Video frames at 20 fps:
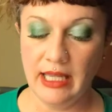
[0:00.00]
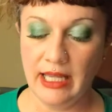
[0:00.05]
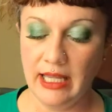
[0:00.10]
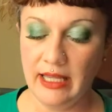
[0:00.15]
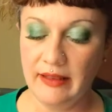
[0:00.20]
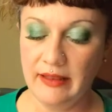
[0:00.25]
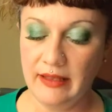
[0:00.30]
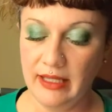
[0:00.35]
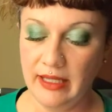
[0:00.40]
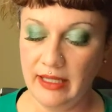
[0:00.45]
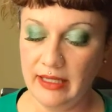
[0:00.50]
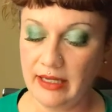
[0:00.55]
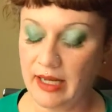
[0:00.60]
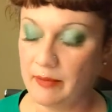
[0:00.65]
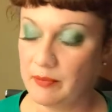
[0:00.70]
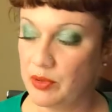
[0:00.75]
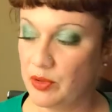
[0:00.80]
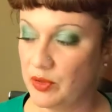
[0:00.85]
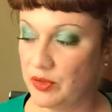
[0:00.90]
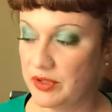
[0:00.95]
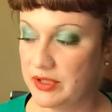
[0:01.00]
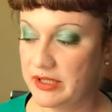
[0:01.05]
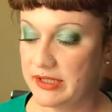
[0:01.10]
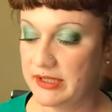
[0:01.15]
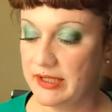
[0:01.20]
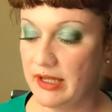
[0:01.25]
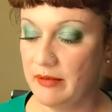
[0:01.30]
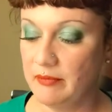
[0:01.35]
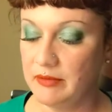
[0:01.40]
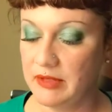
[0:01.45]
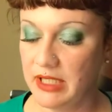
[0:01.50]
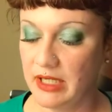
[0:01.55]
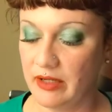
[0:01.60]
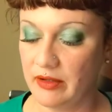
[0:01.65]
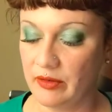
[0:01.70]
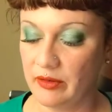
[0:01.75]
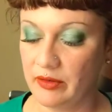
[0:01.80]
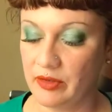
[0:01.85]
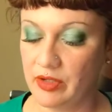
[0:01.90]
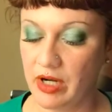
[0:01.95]
And then I pulled some
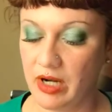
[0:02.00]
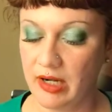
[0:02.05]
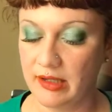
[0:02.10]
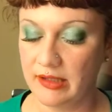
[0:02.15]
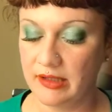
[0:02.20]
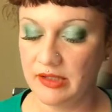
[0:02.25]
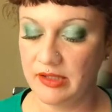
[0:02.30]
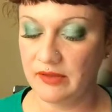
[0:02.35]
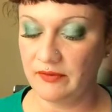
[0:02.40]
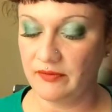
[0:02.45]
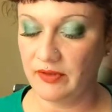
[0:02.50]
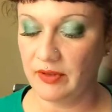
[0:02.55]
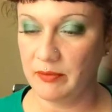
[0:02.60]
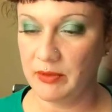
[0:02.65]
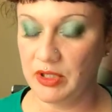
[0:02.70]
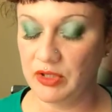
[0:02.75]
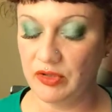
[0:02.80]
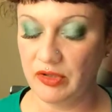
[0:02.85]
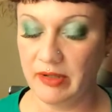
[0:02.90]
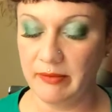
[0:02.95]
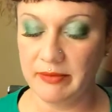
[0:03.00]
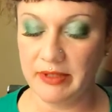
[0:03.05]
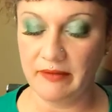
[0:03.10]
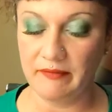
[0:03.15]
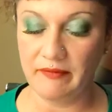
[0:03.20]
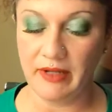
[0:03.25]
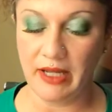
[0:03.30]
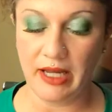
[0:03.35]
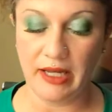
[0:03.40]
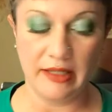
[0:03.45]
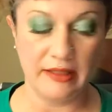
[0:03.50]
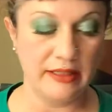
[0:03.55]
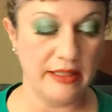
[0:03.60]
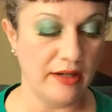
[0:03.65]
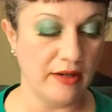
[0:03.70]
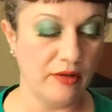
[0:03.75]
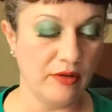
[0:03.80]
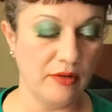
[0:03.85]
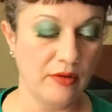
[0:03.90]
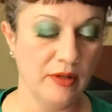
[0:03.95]
tarot cards from the Dreams of Gaia
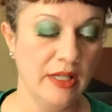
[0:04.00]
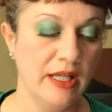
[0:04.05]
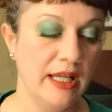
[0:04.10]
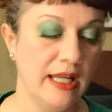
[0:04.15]
Tarot,